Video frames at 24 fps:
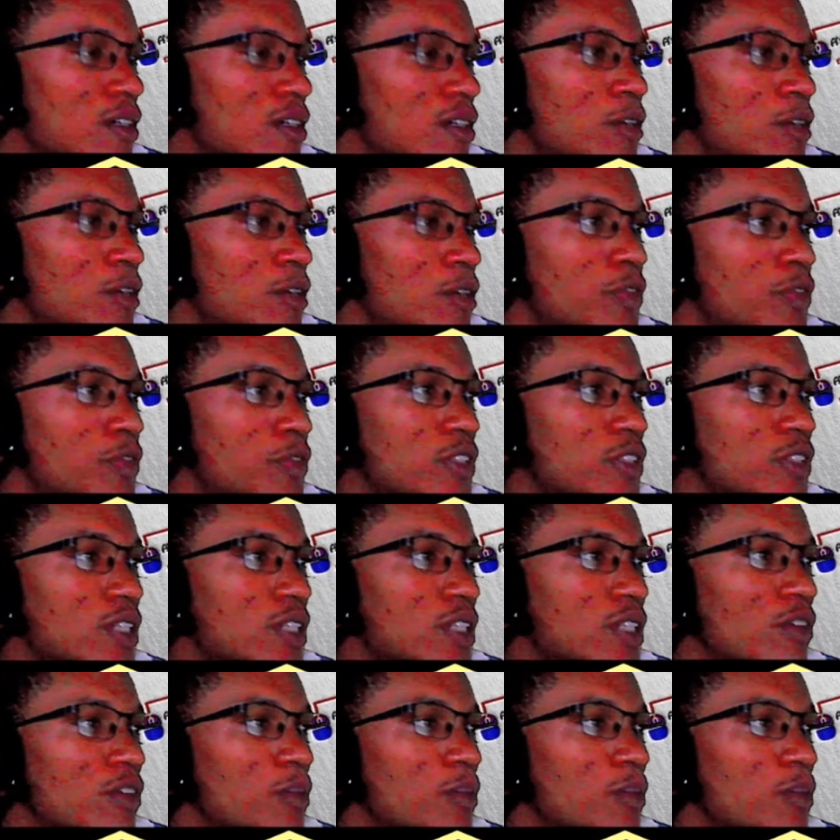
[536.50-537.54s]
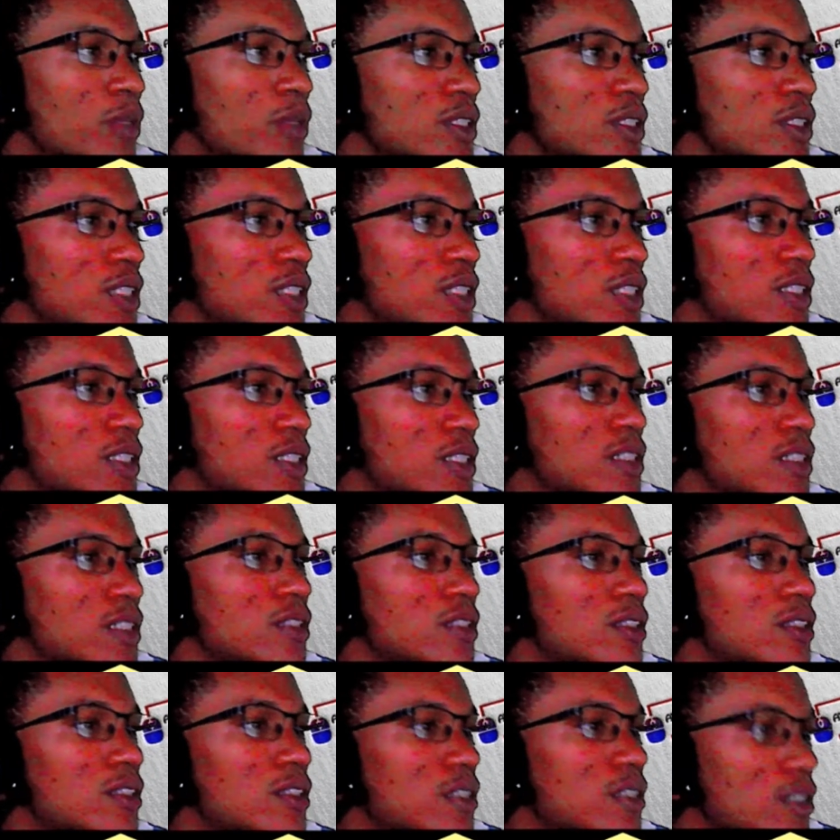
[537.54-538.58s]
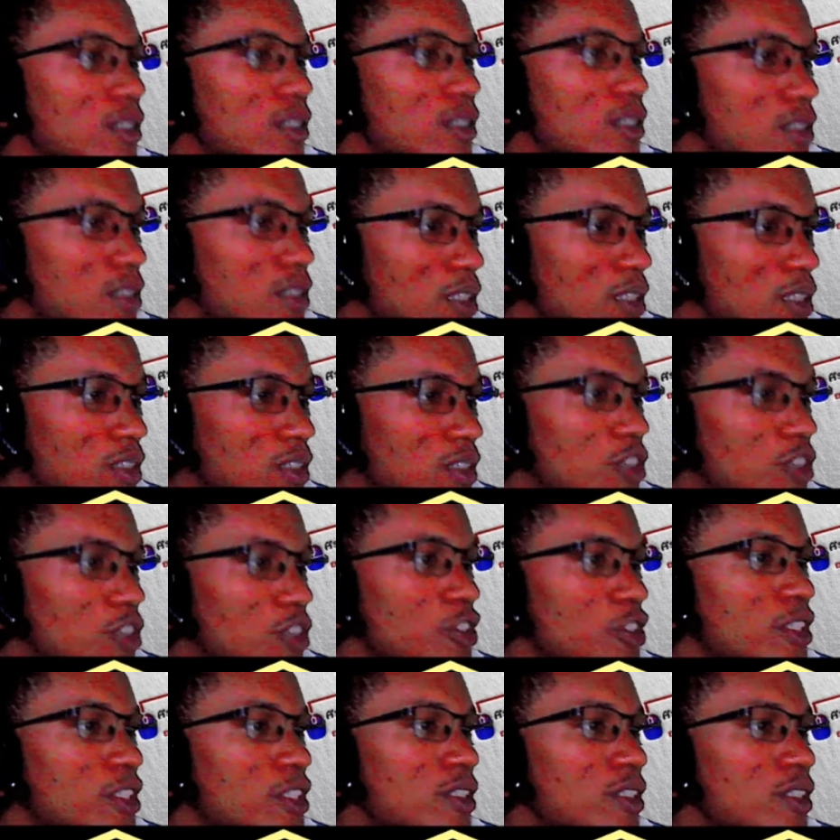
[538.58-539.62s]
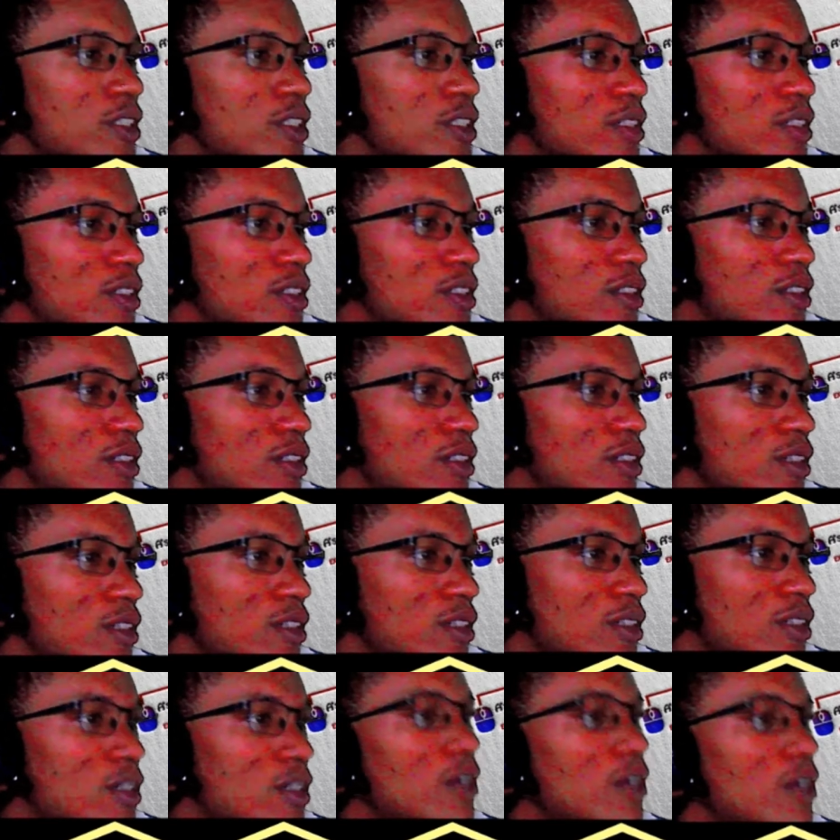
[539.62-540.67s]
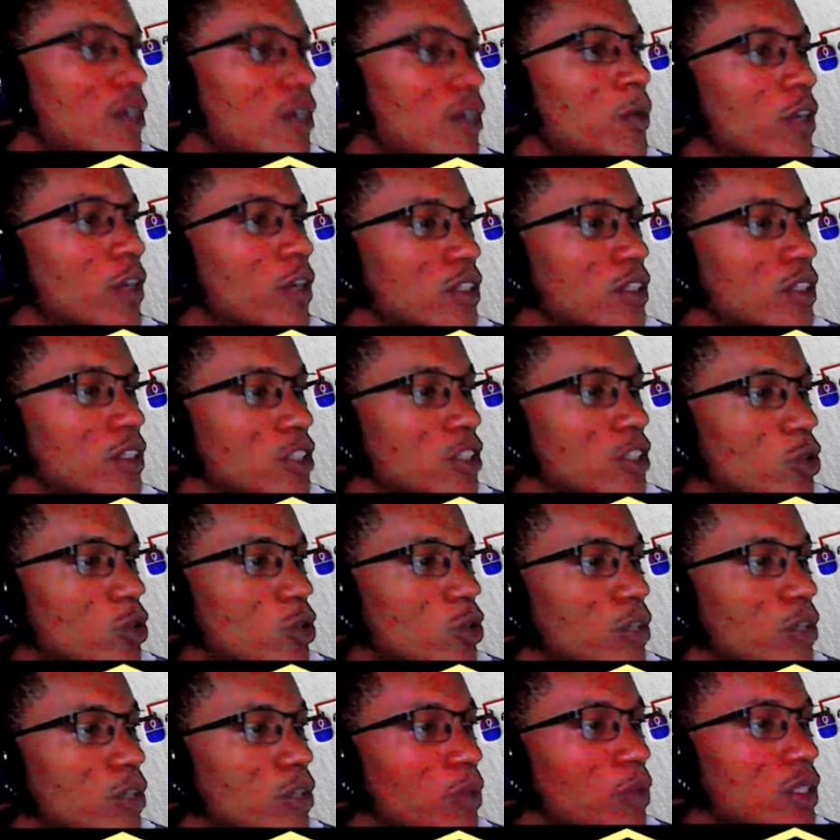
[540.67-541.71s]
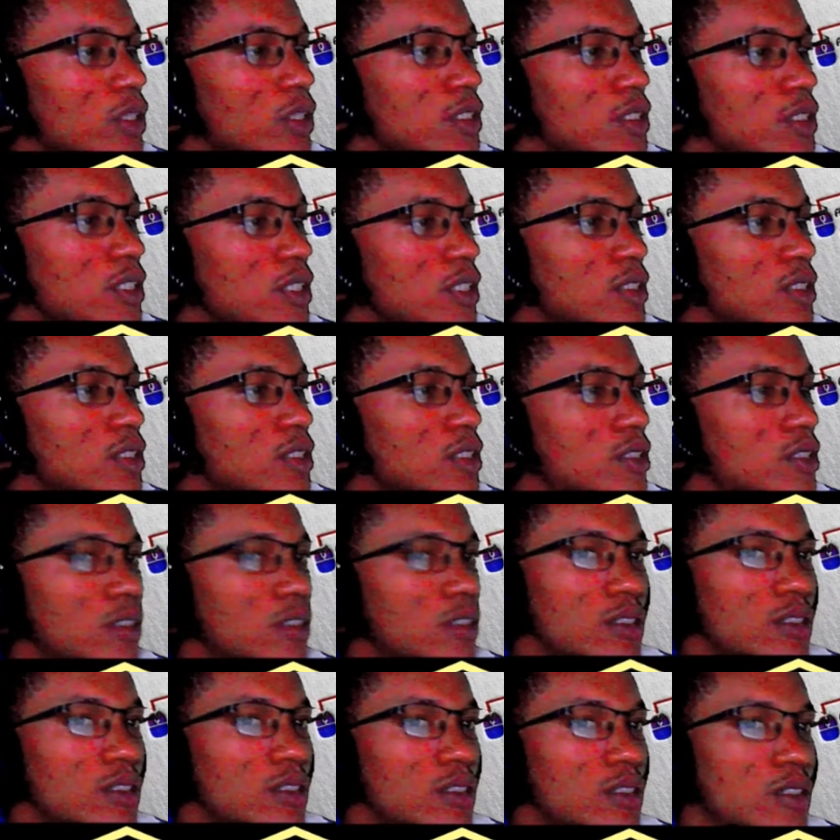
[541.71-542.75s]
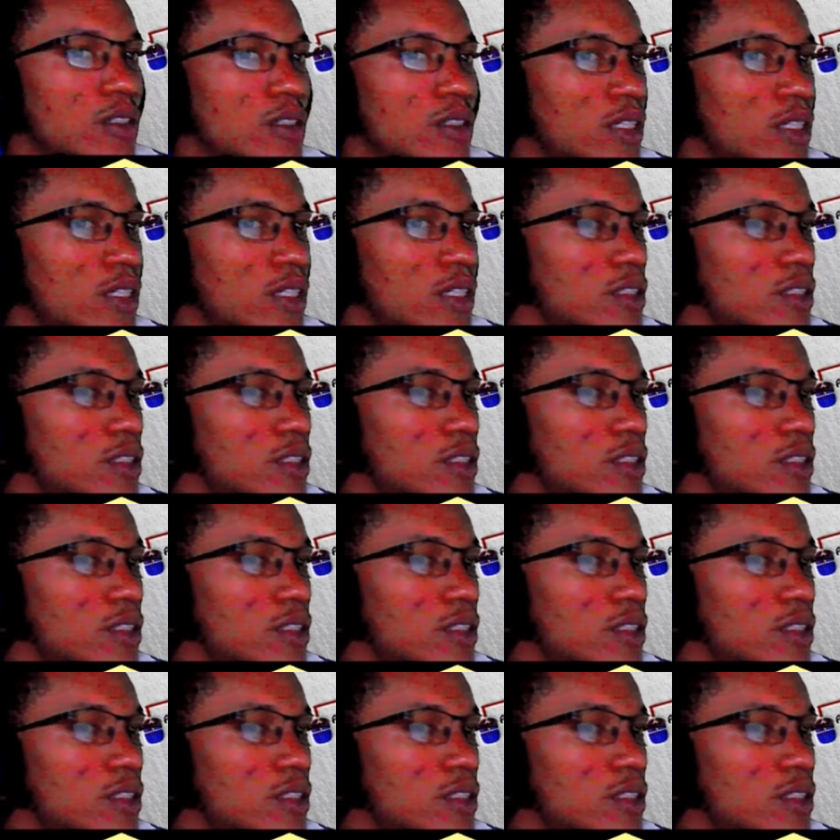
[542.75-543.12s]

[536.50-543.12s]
57 plus 6 is 63. Continuing, plus 6 is